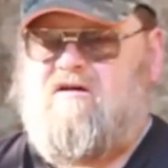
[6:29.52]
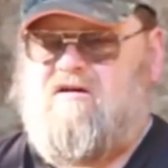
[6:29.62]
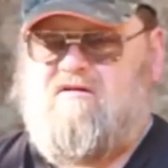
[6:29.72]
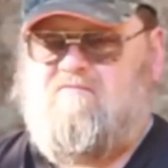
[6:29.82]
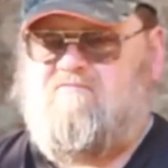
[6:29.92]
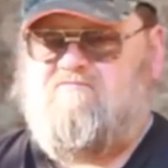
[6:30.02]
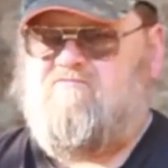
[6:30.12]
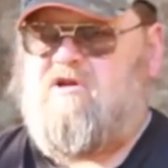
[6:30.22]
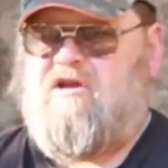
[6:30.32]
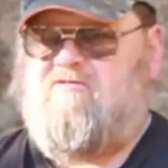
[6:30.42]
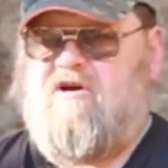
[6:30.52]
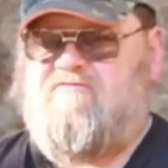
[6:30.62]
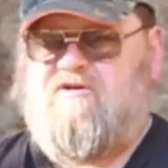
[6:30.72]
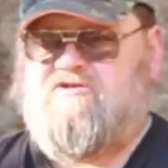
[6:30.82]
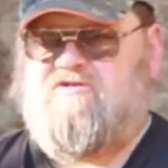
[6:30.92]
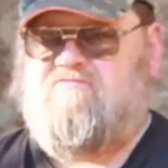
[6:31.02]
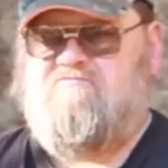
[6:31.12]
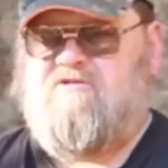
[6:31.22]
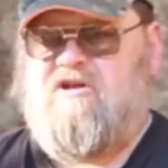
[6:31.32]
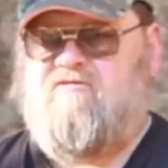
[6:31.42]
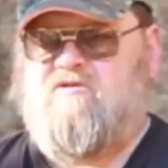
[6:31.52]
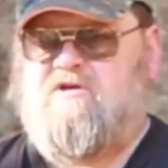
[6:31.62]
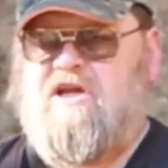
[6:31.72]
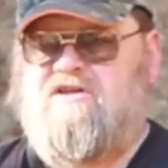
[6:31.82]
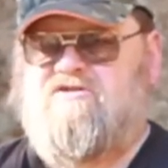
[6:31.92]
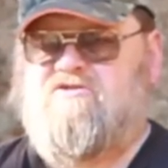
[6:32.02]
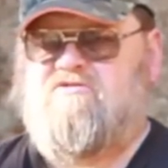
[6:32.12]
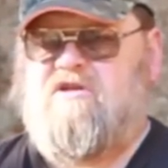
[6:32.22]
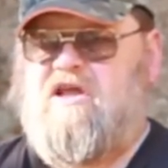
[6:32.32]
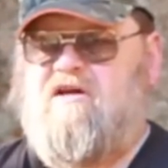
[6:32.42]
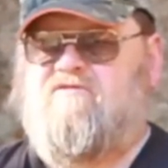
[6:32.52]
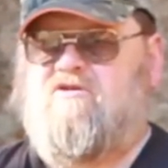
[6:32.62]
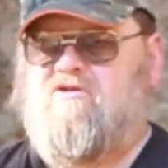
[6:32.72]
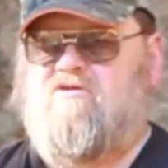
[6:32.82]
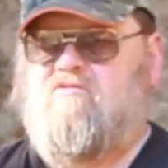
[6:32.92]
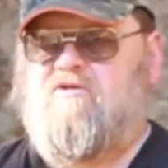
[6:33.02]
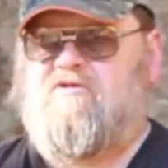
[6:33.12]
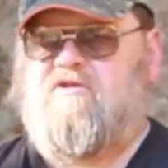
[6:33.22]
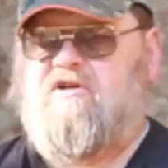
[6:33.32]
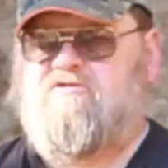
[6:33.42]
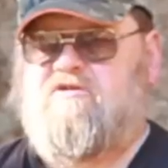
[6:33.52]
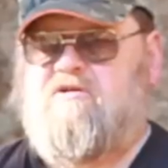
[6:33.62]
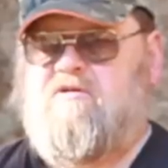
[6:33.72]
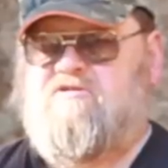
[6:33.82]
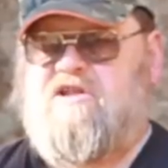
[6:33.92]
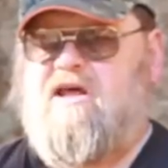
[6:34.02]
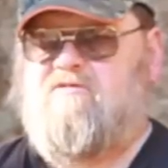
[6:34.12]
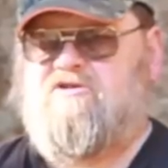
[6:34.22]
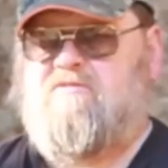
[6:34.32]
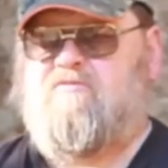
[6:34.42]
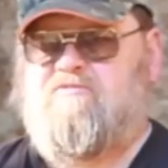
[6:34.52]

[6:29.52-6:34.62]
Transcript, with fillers: um, and reference individual cases that have to do with this and establish a